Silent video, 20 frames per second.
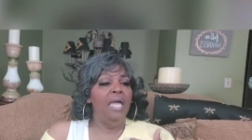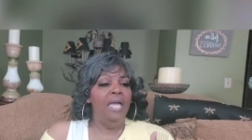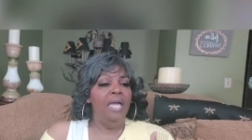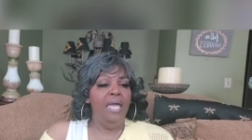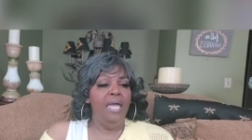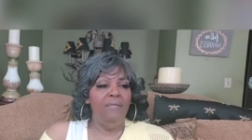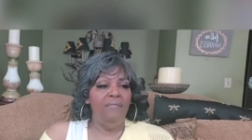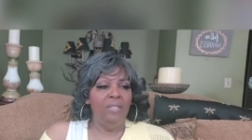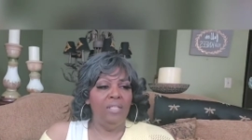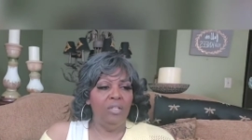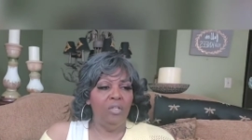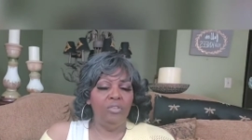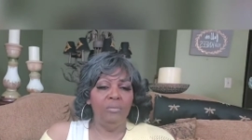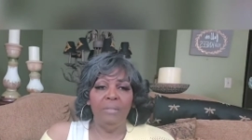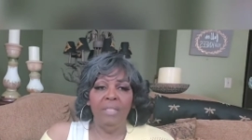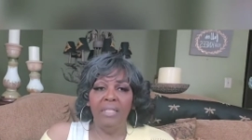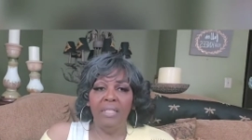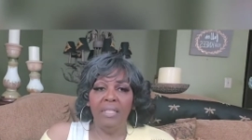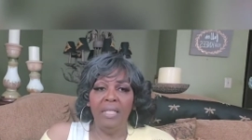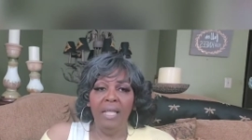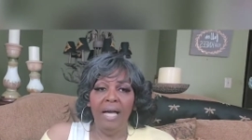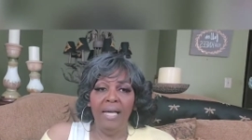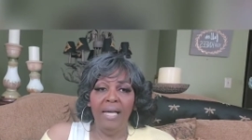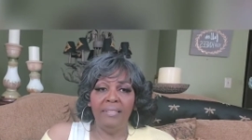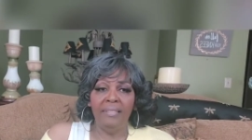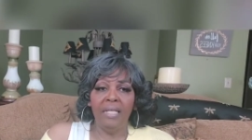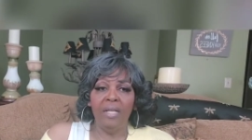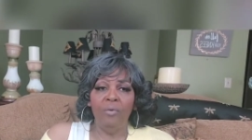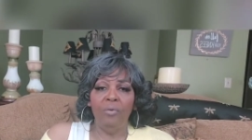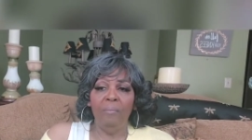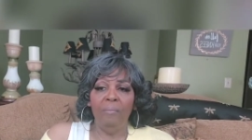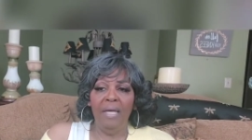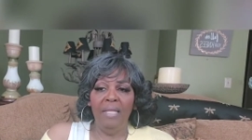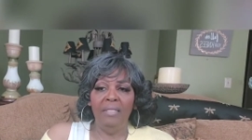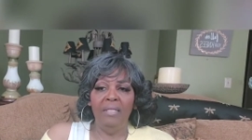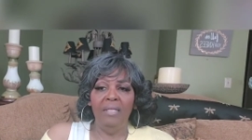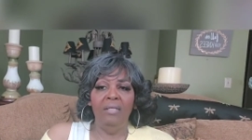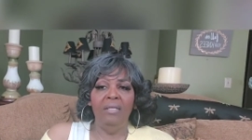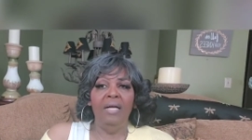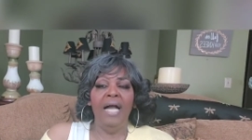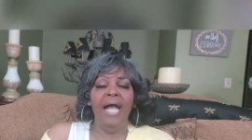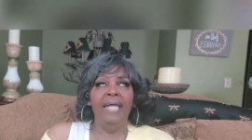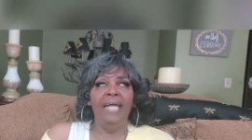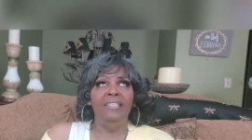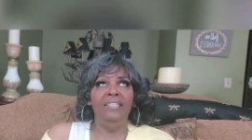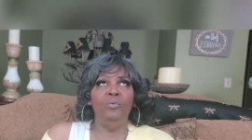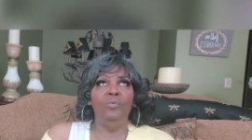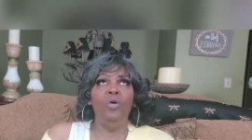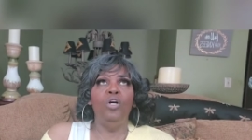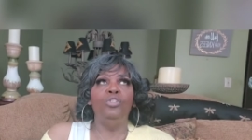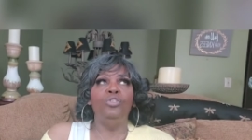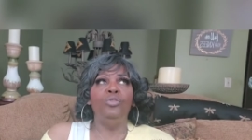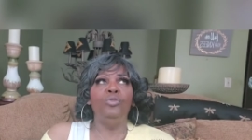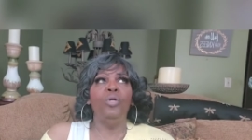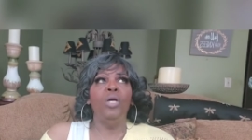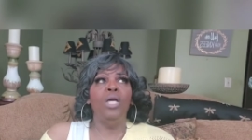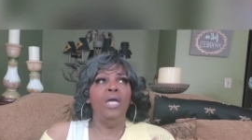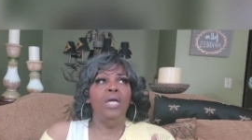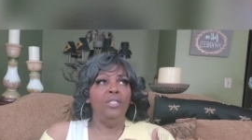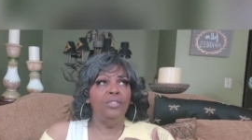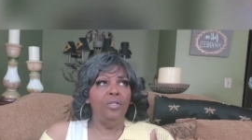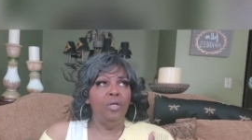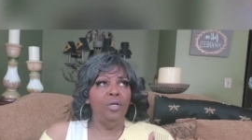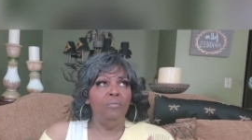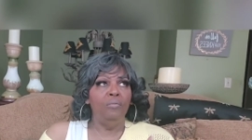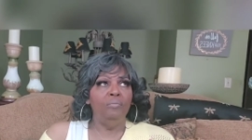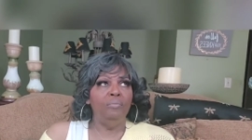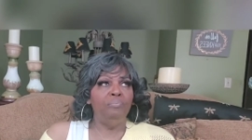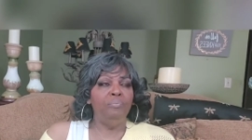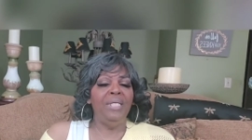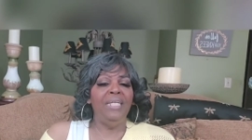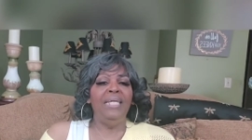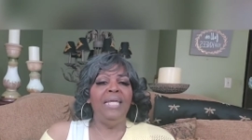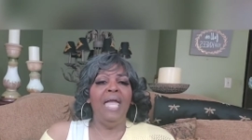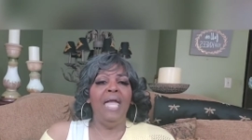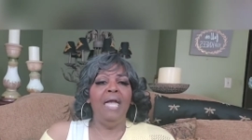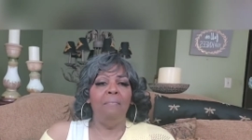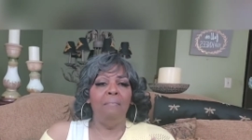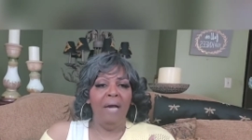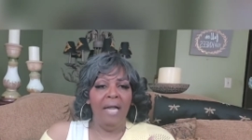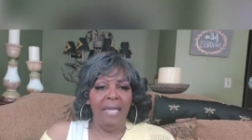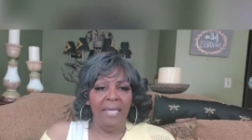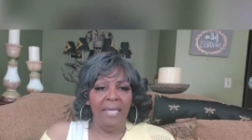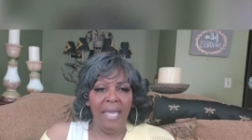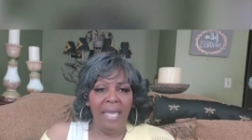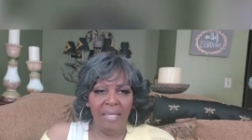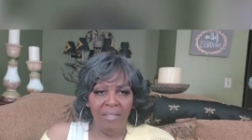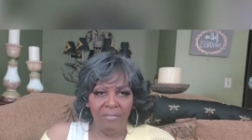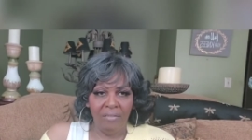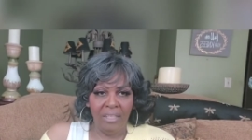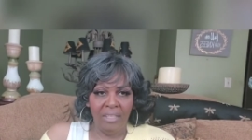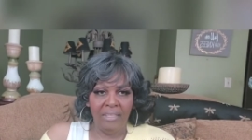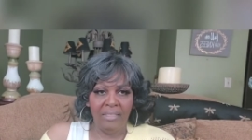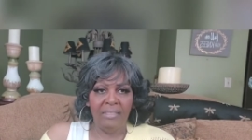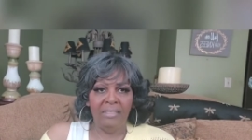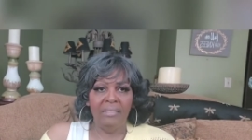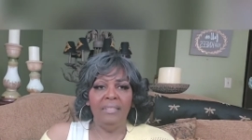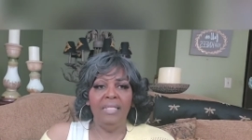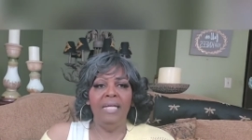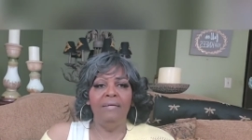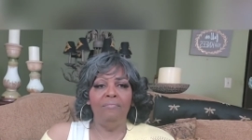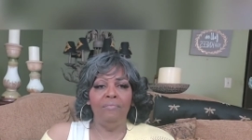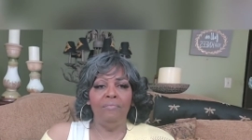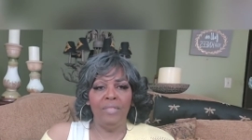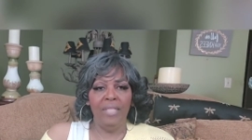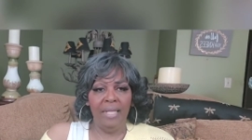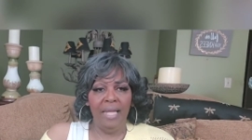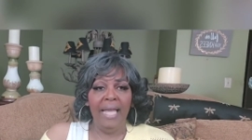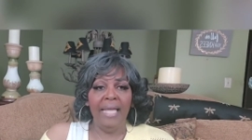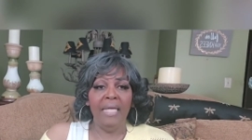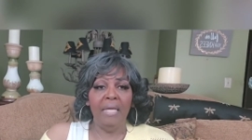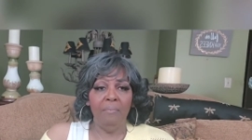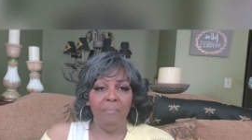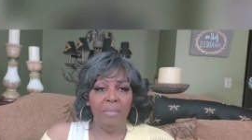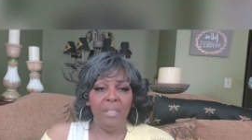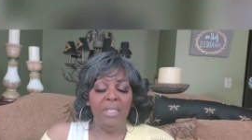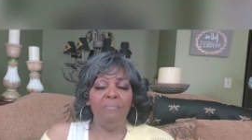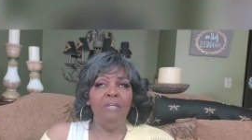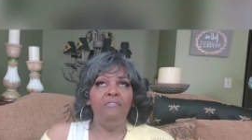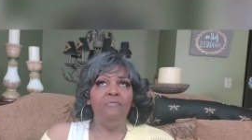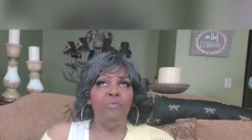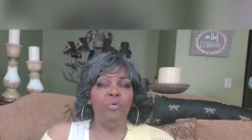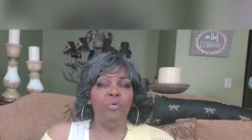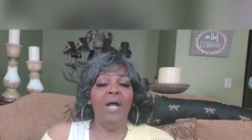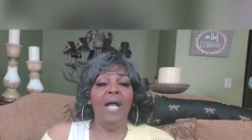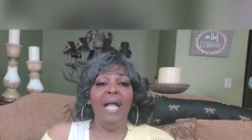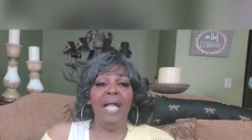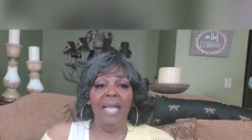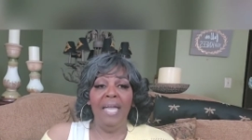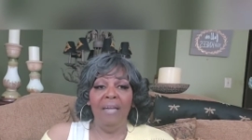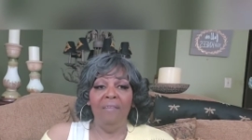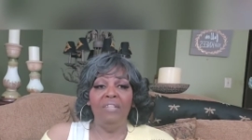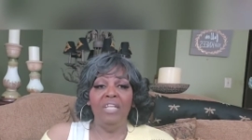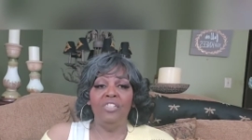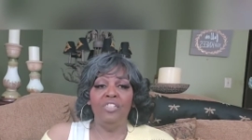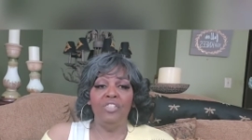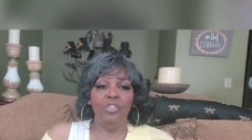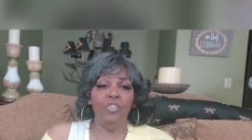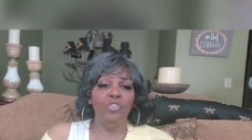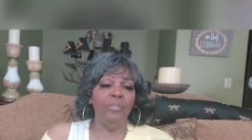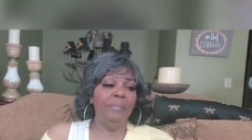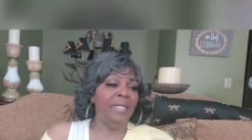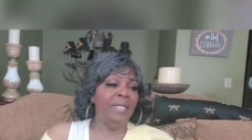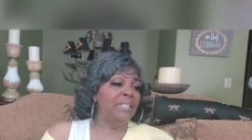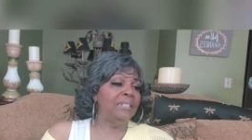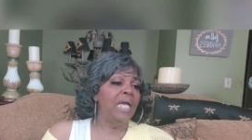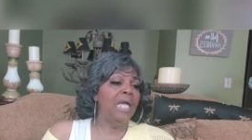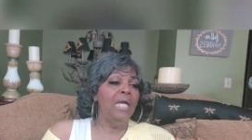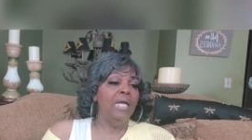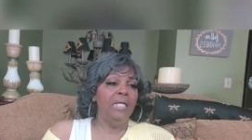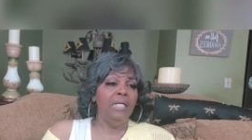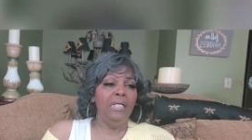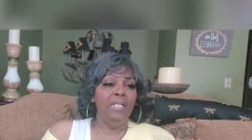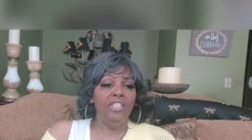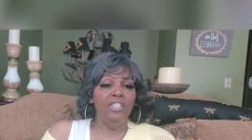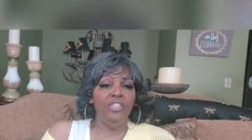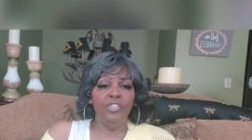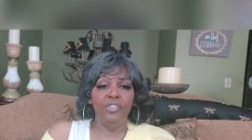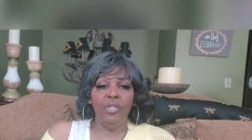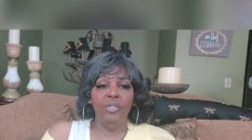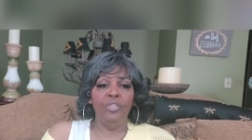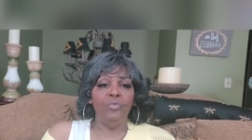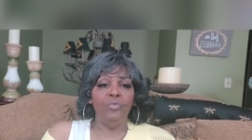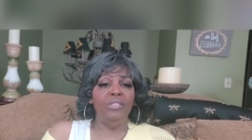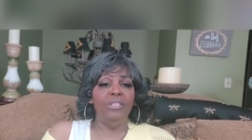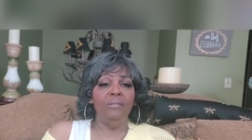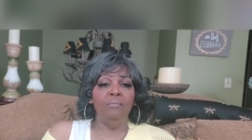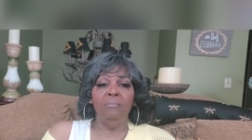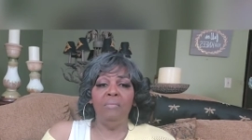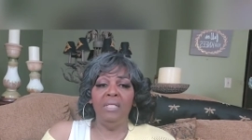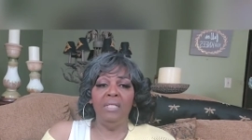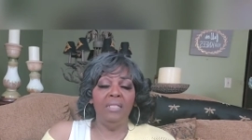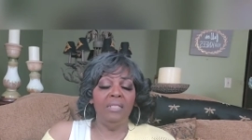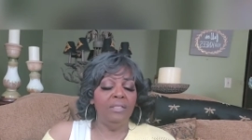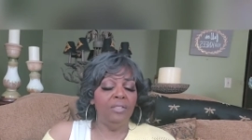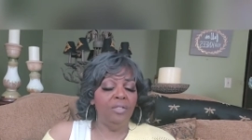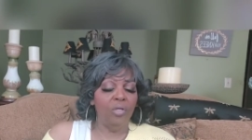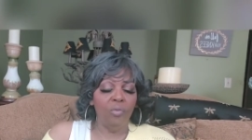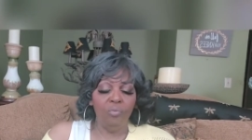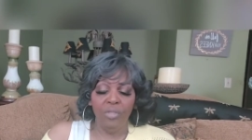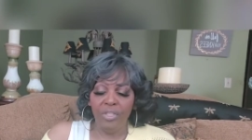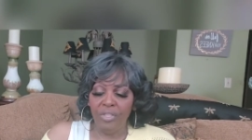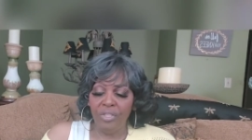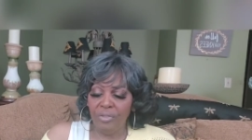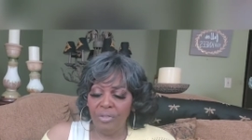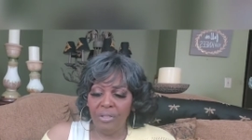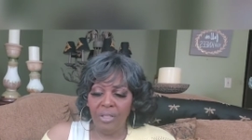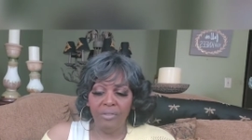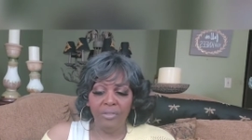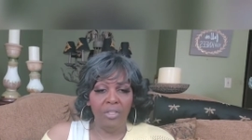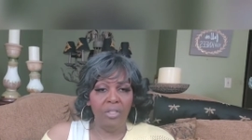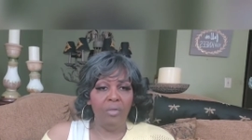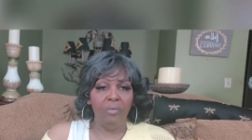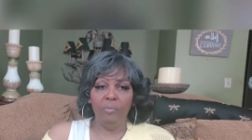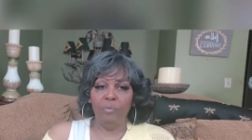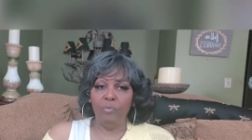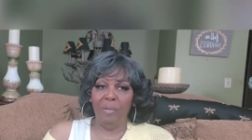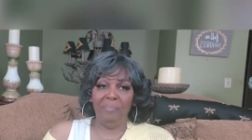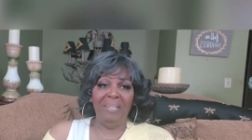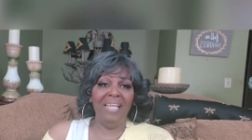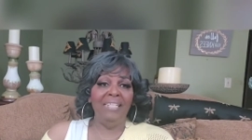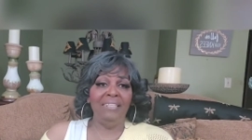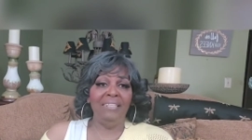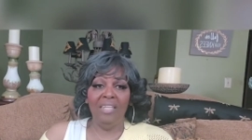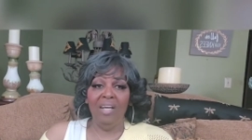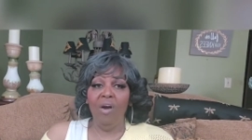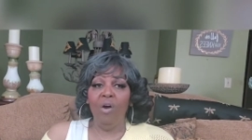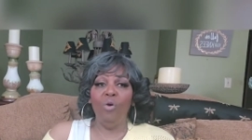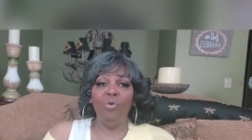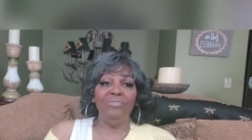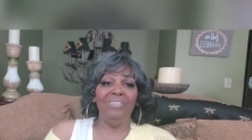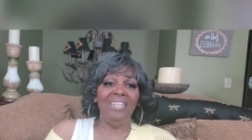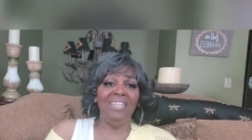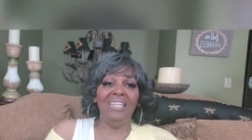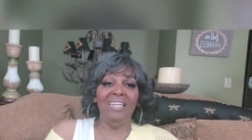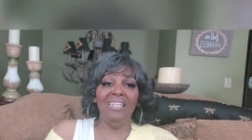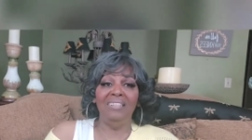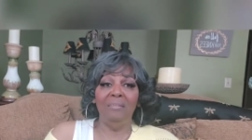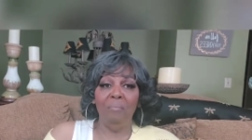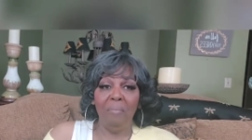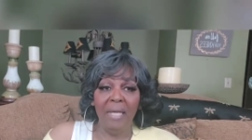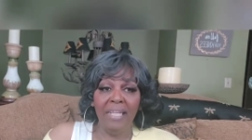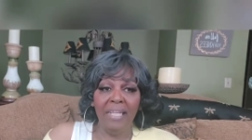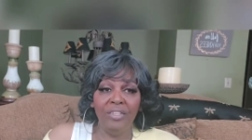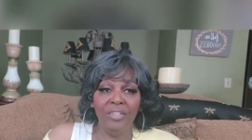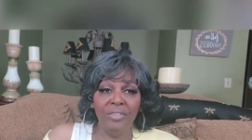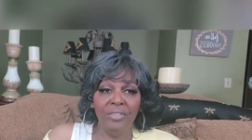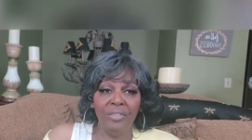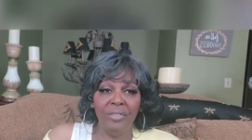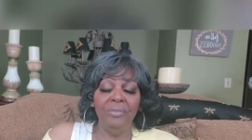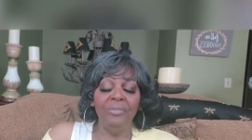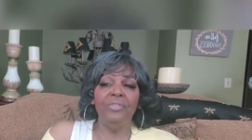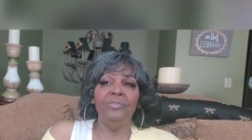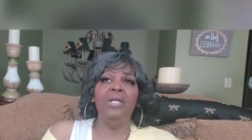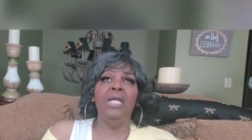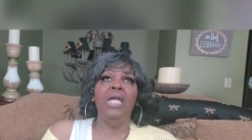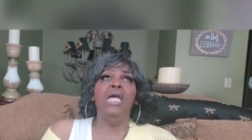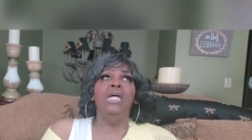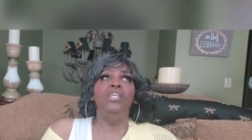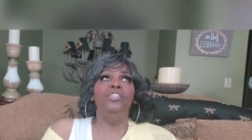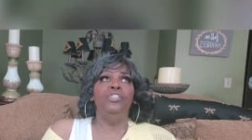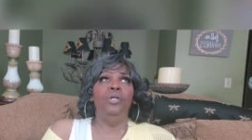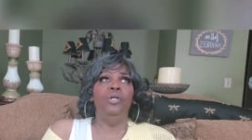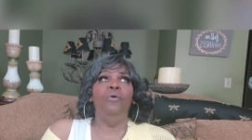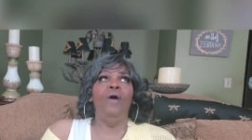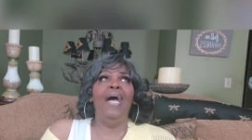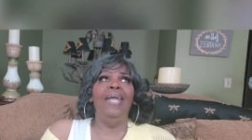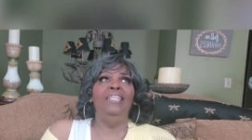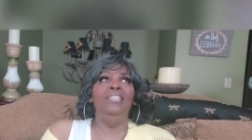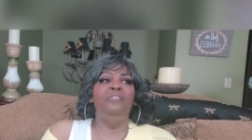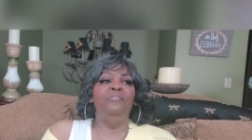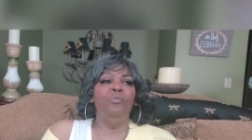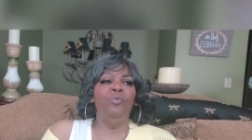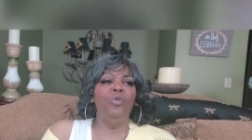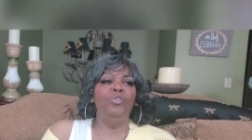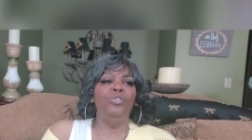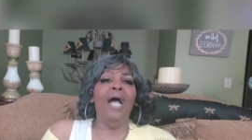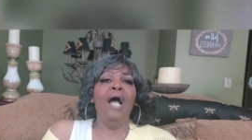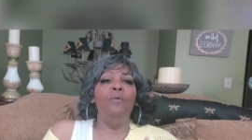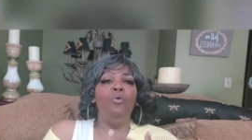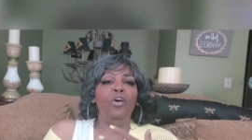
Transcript: and having those blood clots that go to my lung. I just want to, you know, be at my healthiest that I can be before I have that surgery, because any surgery to me, you know, when you're, you know, replacing a whole knee, that's a major surgery. So I